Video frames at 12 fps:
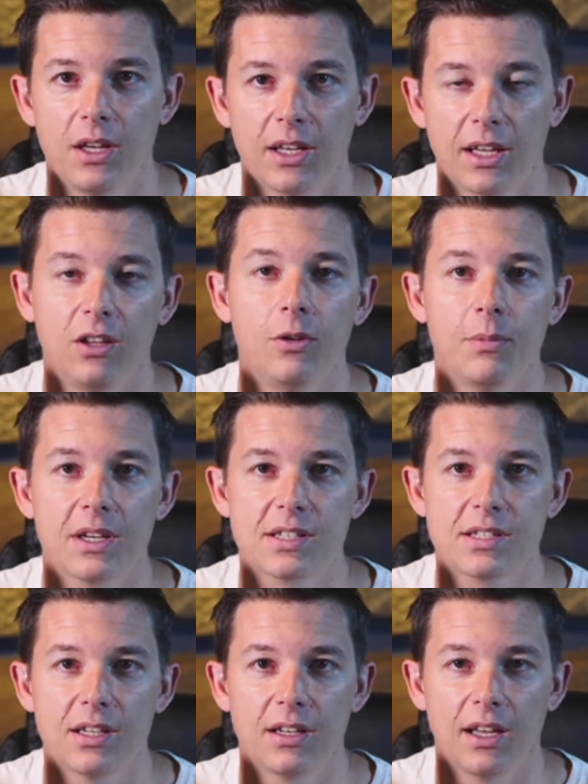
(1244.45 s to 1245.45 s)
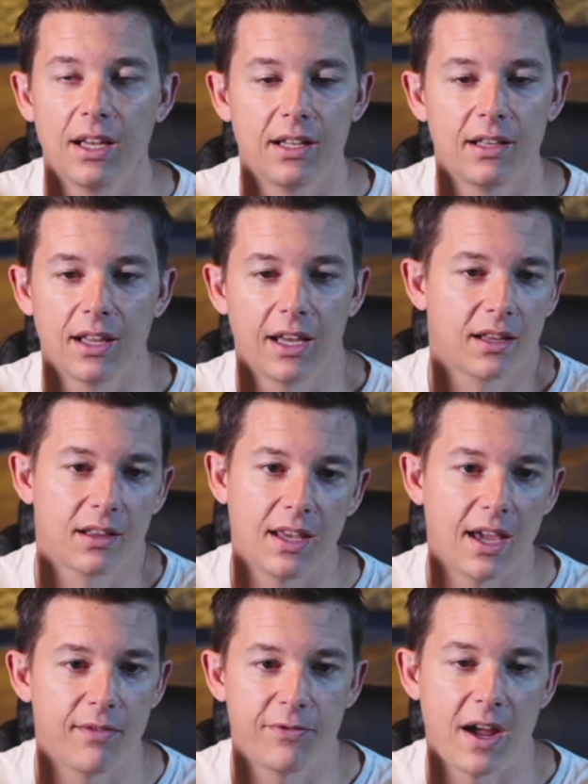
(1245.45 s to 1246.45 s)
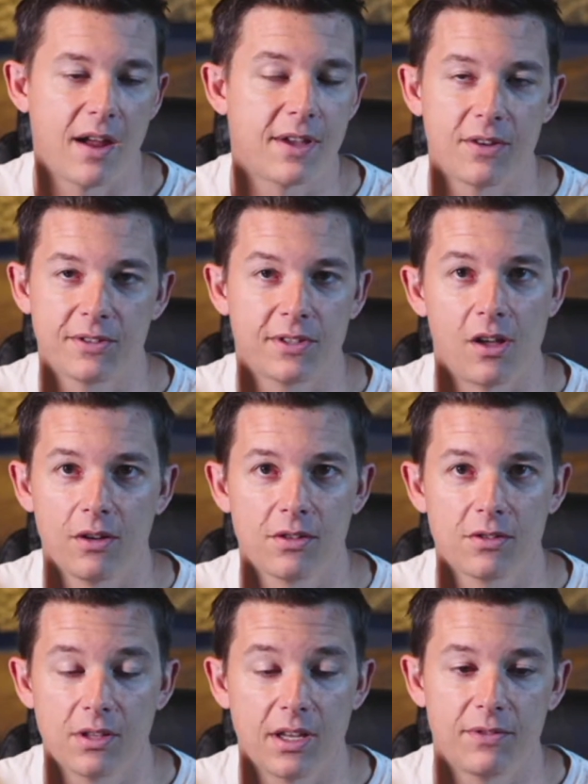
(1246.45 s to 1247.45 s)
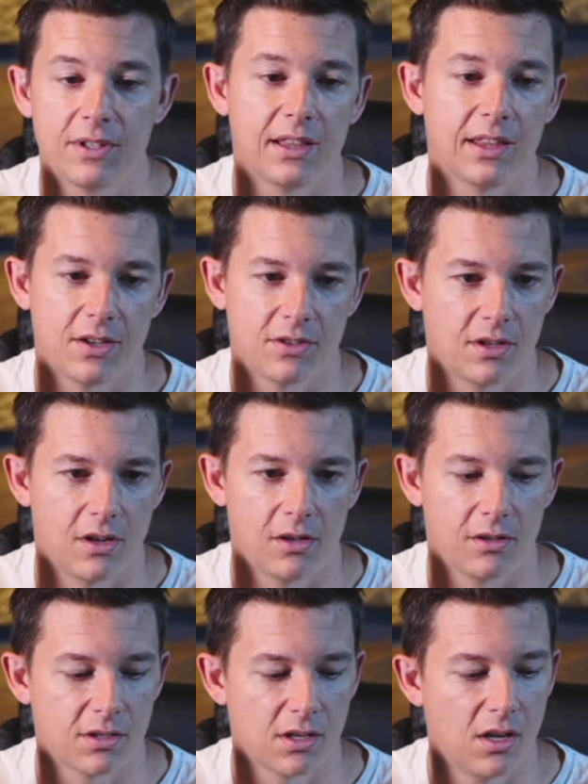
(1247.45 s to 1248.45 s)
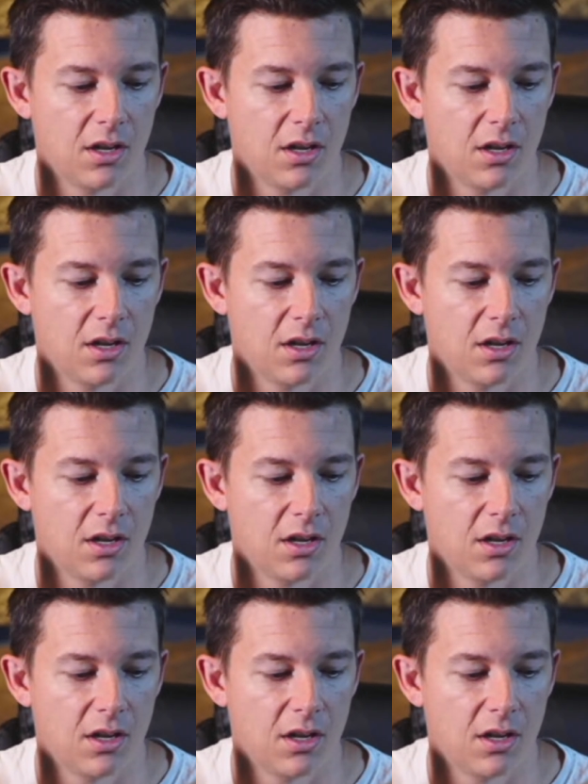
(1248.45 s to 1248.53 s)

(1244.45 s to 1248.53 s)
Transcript: can you mix it? And like they have $5,000 or they have $10,000.